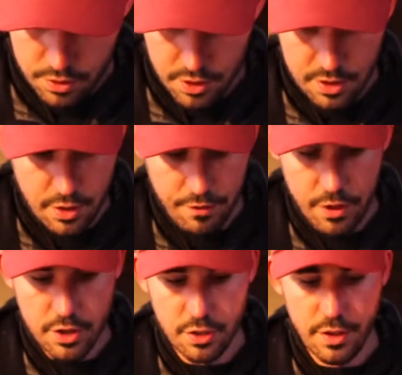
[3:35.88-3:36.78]
So these are the
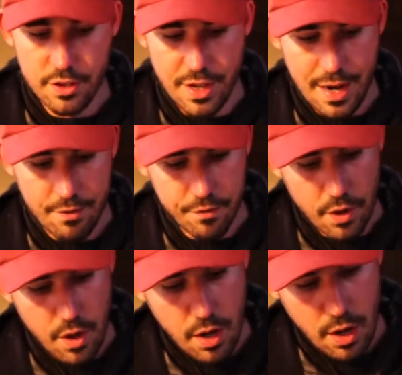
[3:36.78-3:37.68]
versaleaders. They have
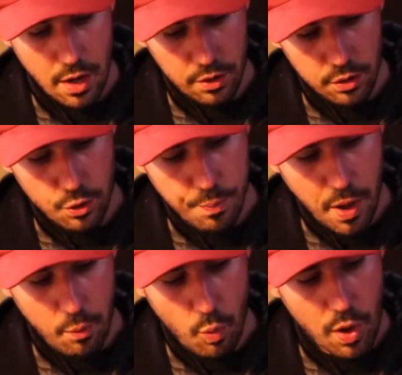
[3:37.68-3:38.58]
a loop
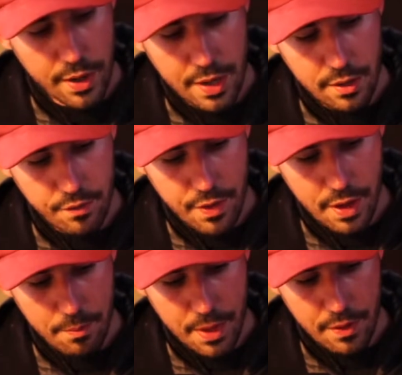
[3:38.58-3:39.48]
on one end of
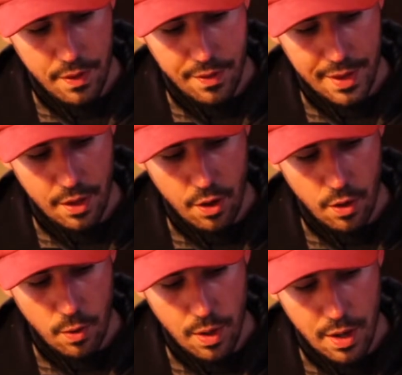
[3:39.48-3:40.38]
them, and then they
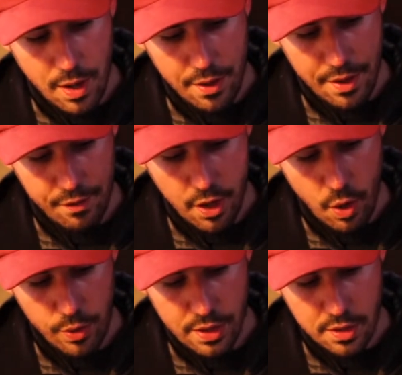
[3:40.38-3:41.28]
go. They have a
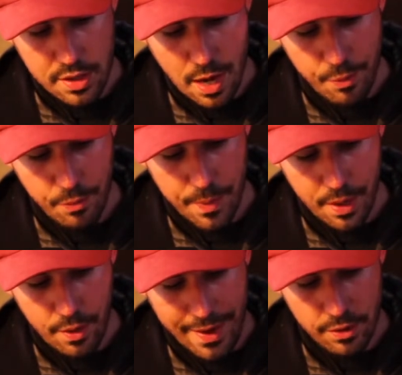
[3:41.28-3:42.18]
coating on top of them.
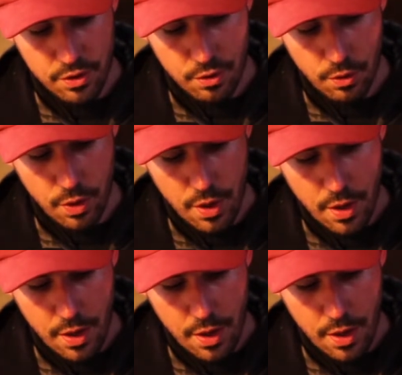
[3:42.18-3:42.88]
They go down to